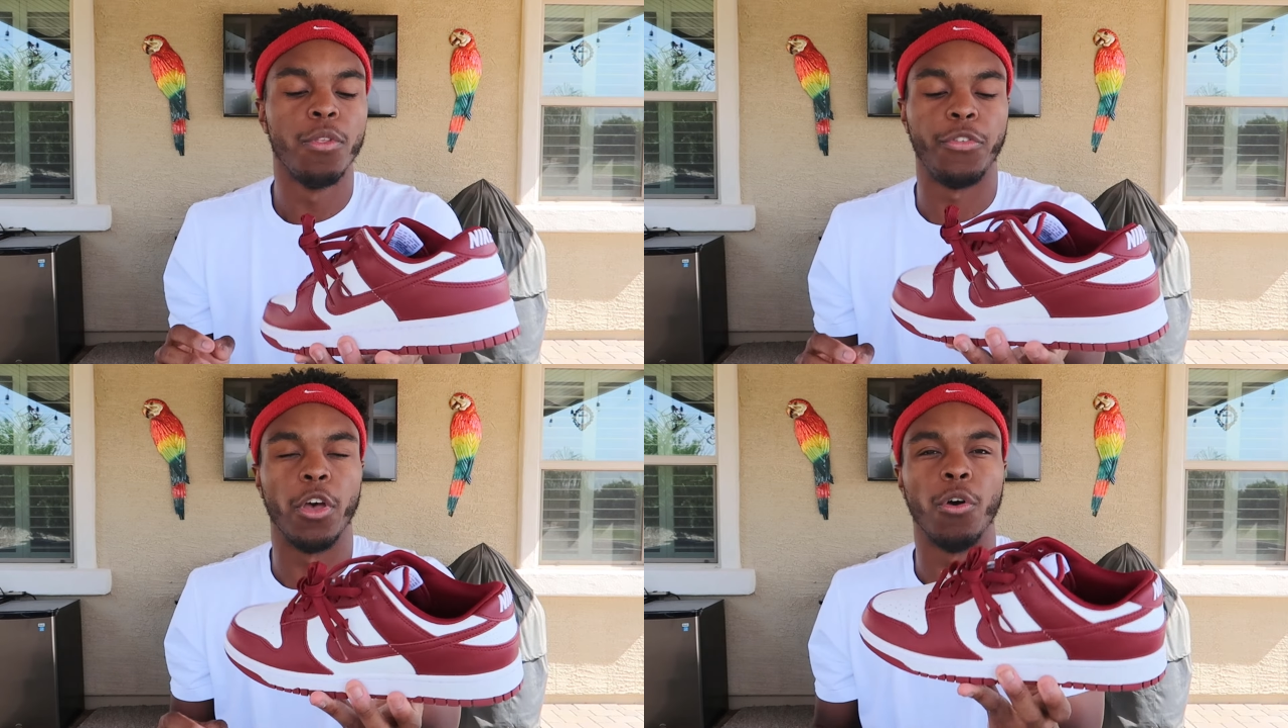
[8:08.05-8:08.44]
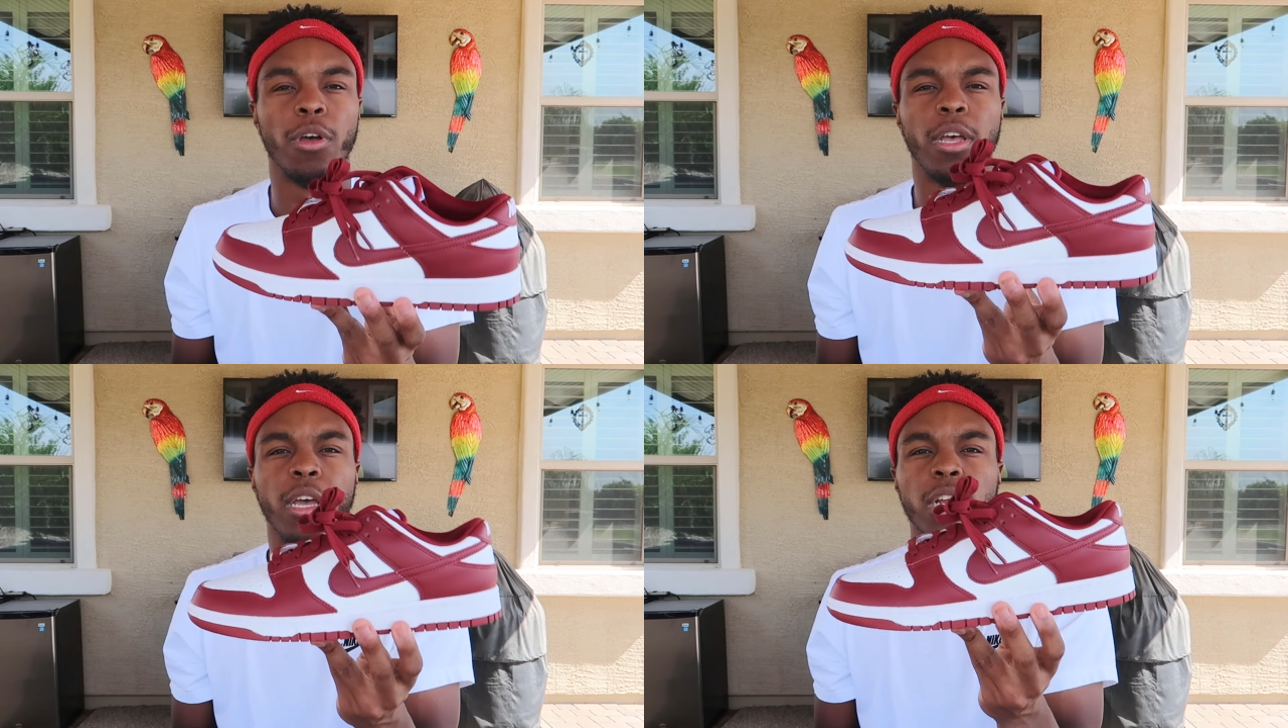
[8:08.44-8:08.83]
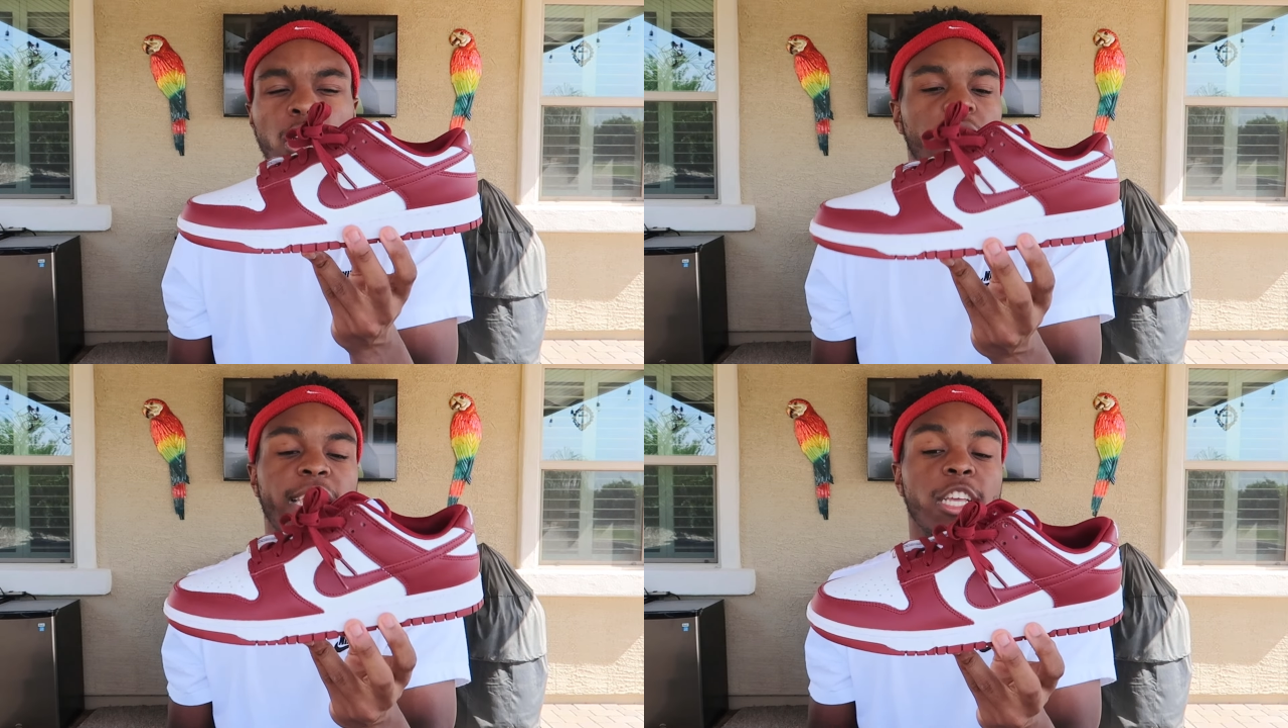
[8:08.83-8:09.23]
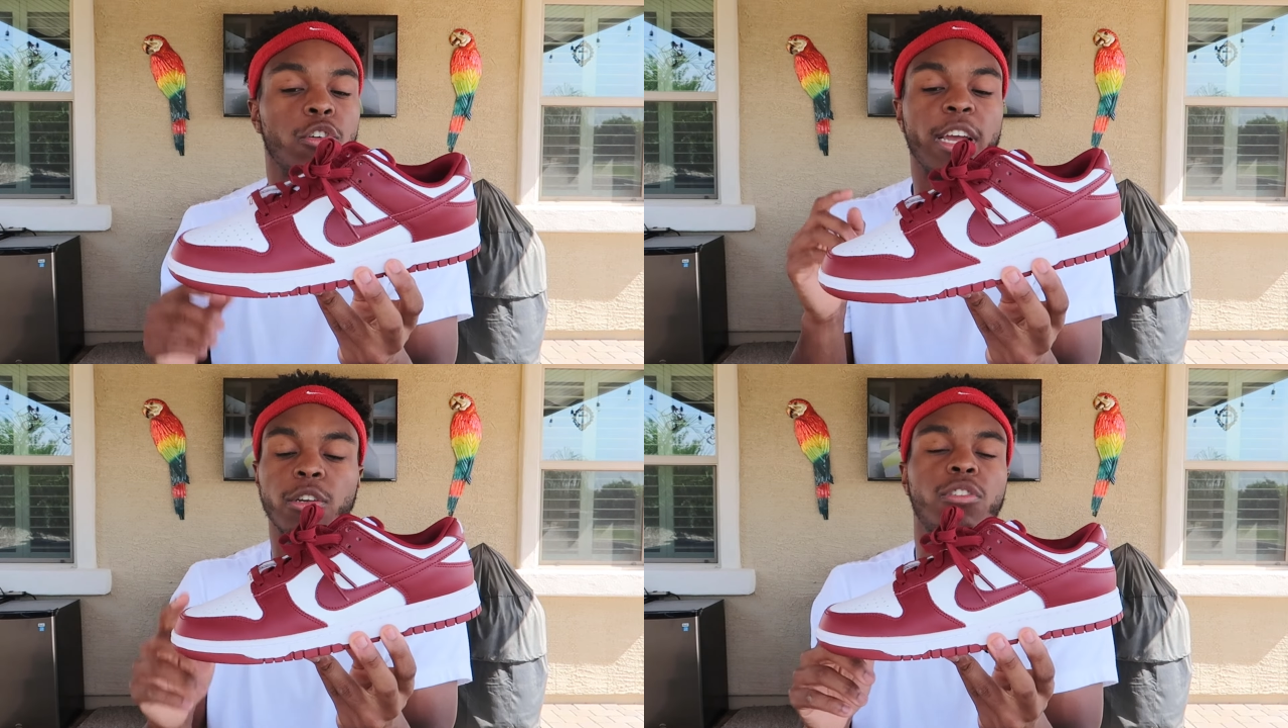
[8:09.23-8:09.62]
So just in
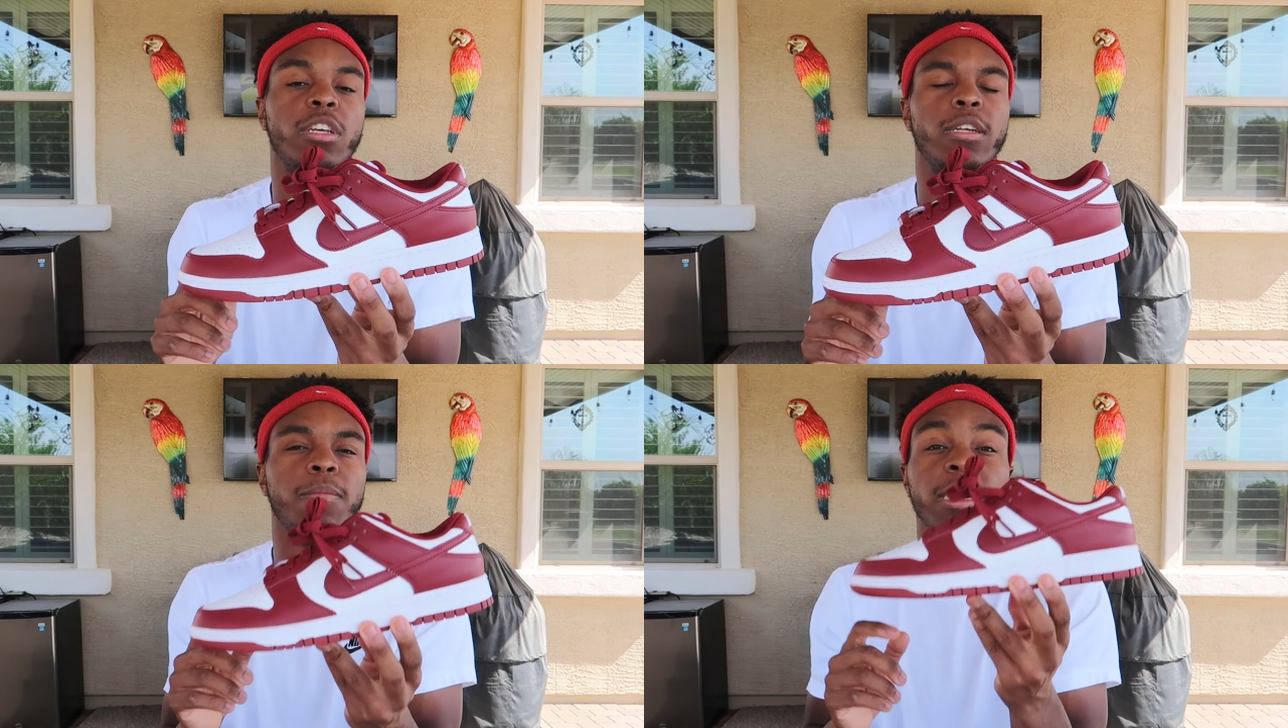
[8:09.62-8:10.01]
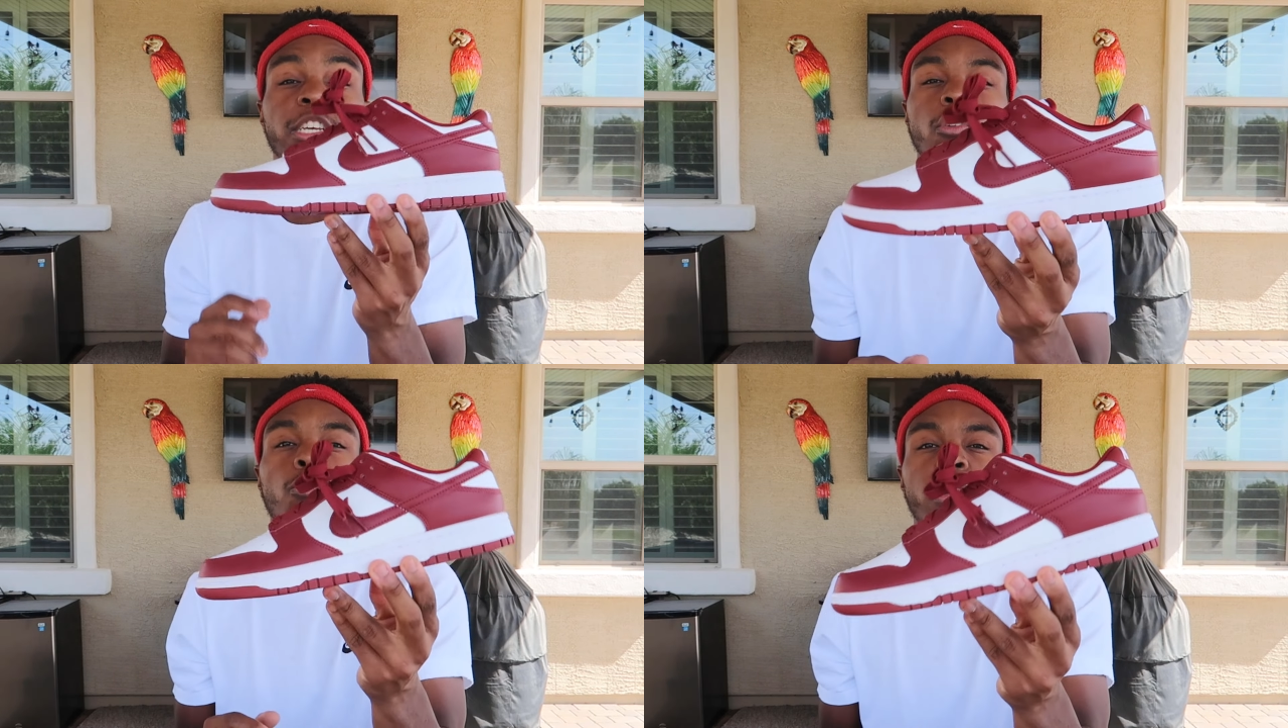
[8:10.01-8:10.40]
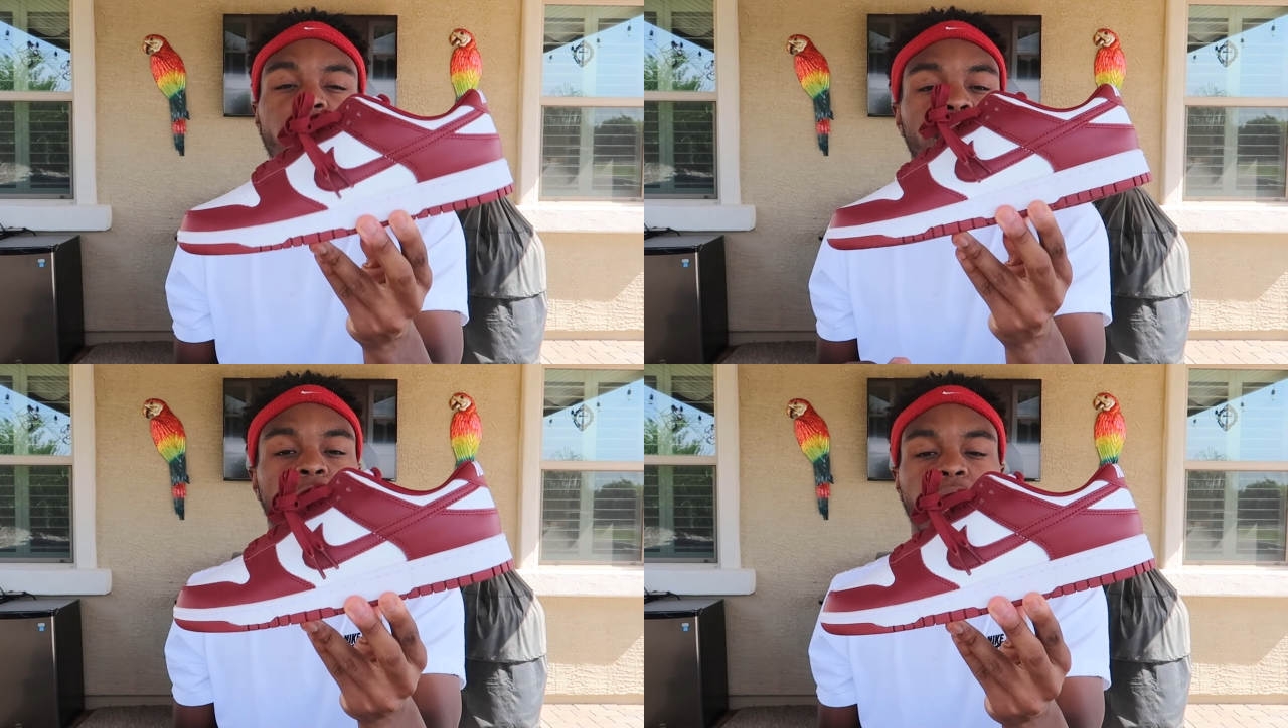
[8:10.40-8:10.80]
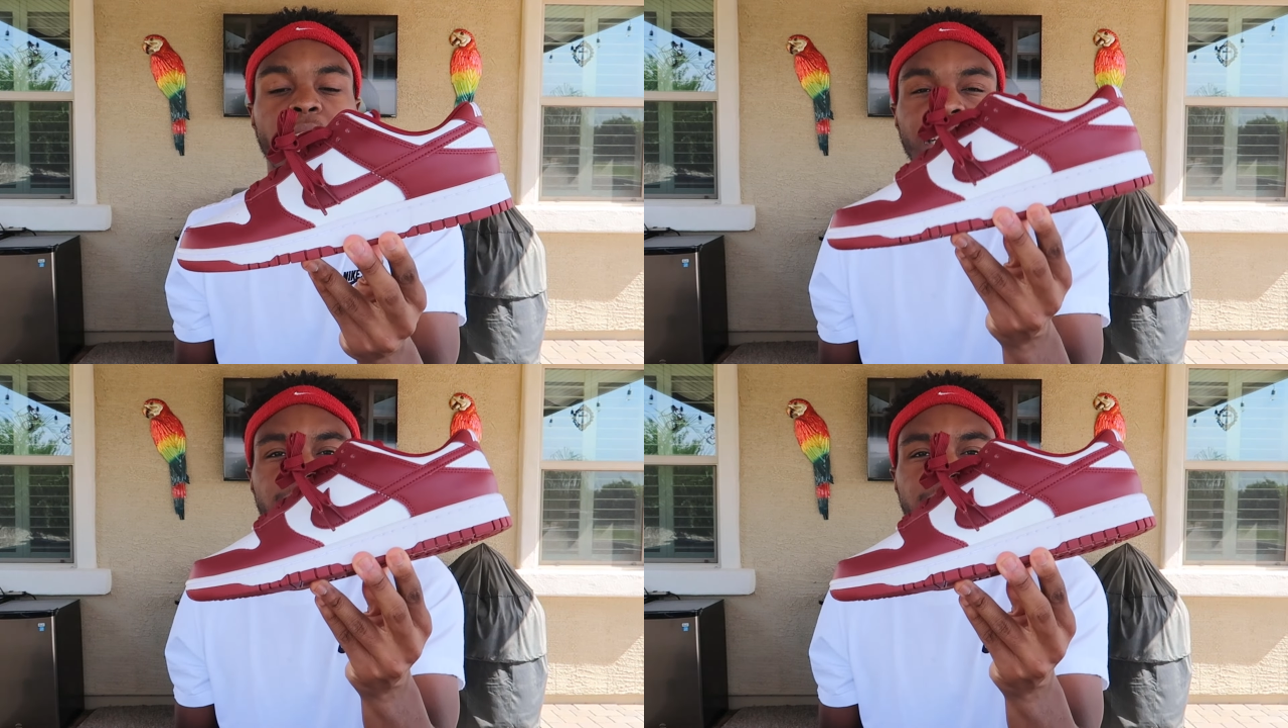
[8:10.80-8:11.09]
case you're interested in them, these are what they look like.